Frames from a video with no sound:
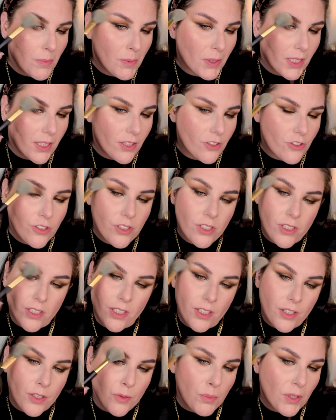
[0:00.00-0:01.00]
blush, and
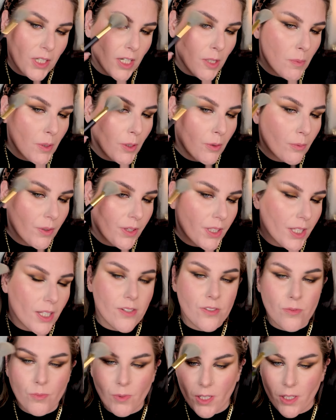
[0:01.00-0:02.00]
hit the brow bone with that
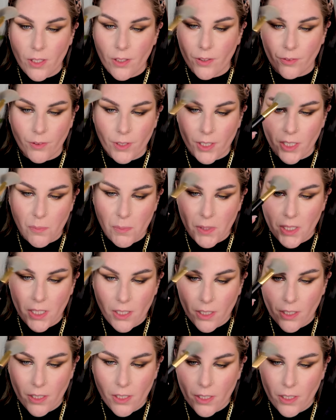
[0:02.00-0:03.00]
as well, and right up
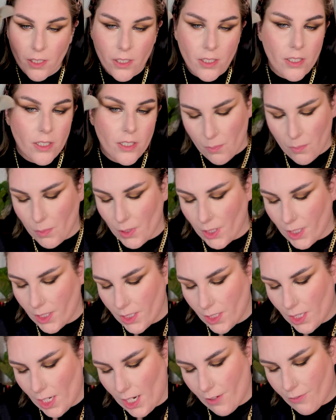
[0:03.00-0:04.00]
here. But
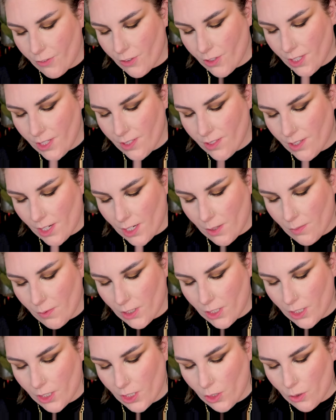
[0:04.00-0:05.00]
after this, I'm
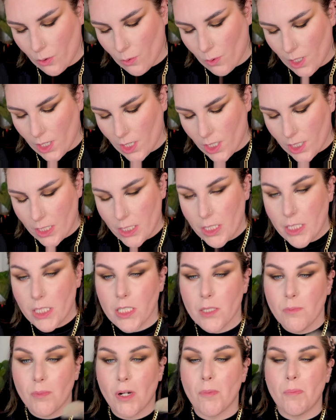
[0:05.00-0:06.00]
gonna go
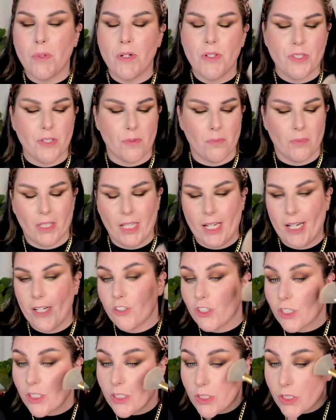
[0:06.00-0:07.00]
pop on some
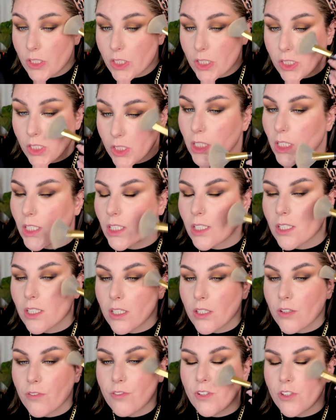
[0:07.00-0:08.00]
lashes
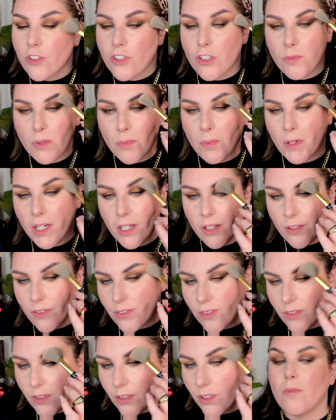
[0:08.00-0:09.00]
and finish up my
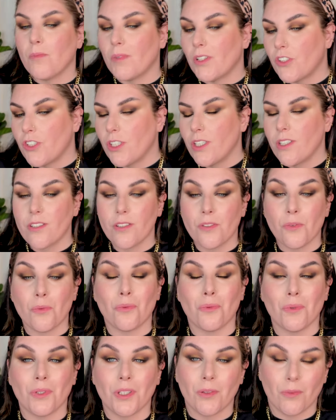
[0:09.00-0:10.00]
brows. My cheeks look
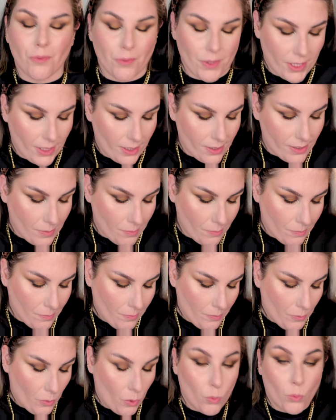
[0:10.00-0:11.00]
really red because I'm
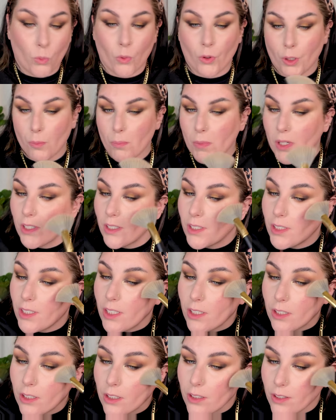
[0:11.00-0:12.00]
warm in
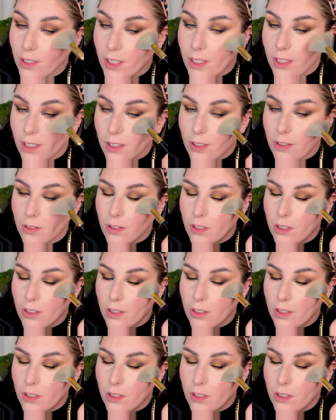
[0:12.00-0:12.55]
here right now.